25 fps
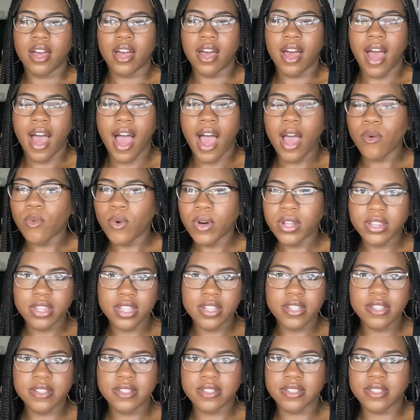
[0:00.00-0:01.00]
I want
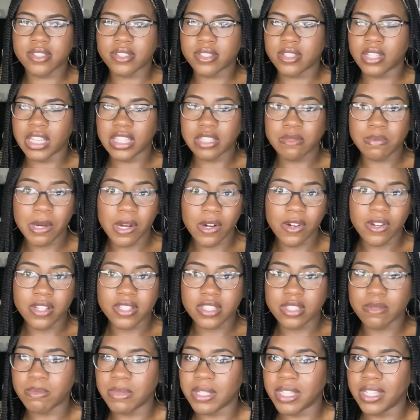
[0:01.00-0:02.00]
this
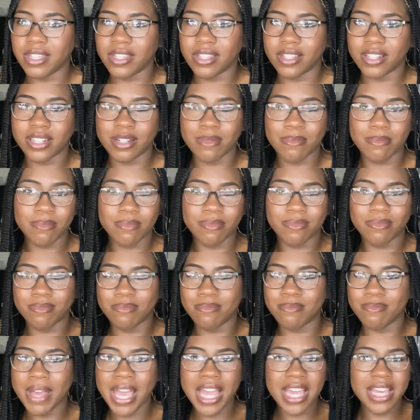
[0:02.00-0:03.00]
experience to be an
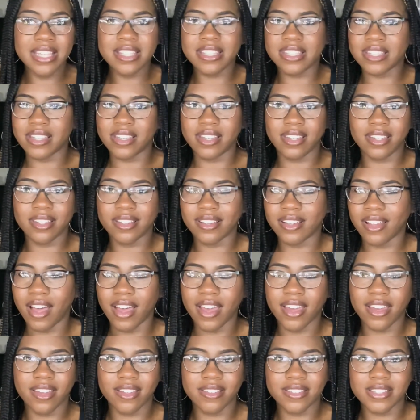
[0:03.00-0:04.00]
amazing
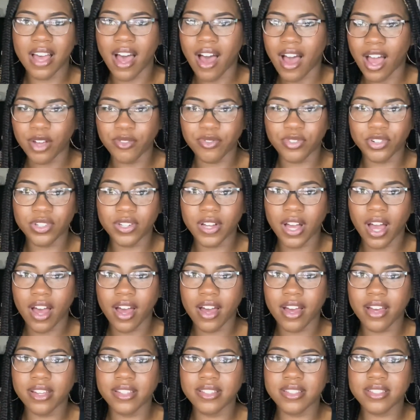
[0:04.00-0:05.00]
like time for you
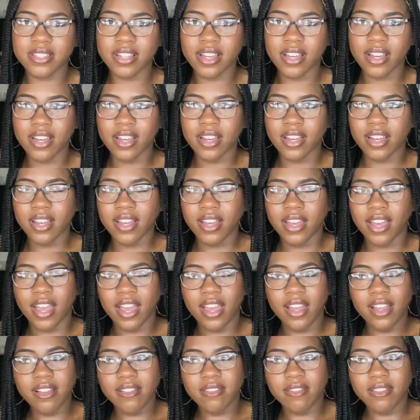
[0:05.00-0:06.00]
guys.
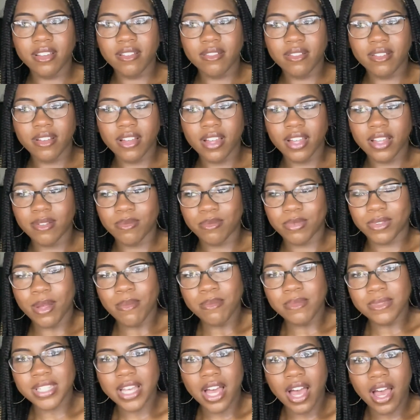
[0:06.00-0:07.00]
And
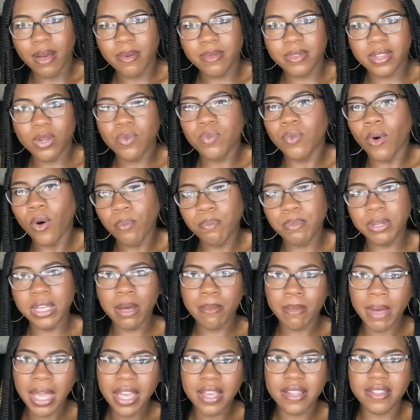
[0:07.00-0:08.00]
sometimes it won't be
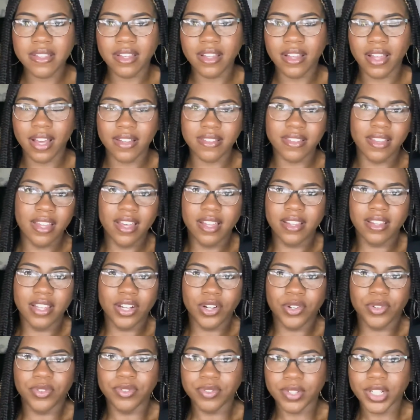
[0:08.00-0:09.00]
amazing. Like I said,
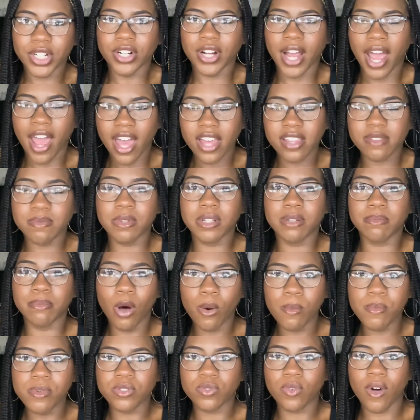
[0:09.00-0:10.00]
there has been
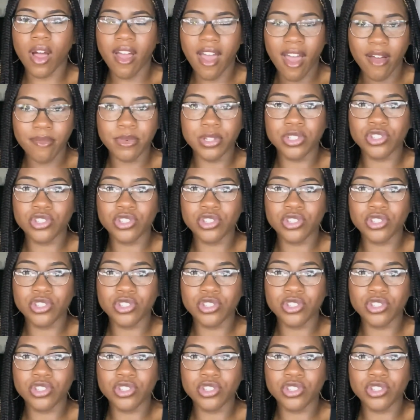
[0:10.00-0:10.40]
moments where I haven't